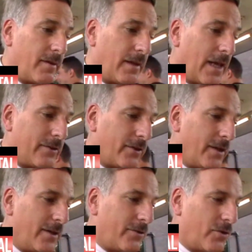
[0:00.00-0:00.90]

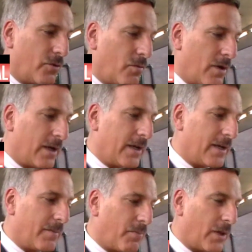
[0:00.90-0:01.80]
Lesson is
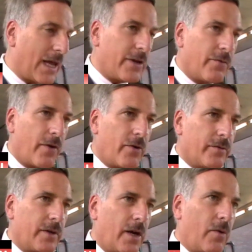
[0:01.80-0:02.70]
to pull out your
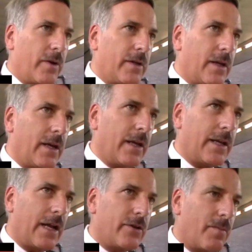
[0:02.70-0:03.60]
vote,
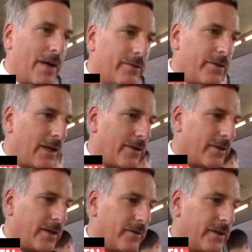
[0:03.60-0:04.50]
and get your message out
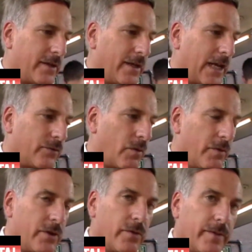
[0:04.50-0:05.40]
there, and that's what
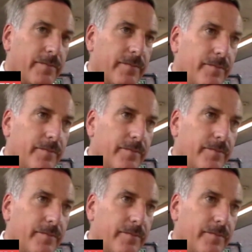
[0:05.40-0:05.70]
we're doing.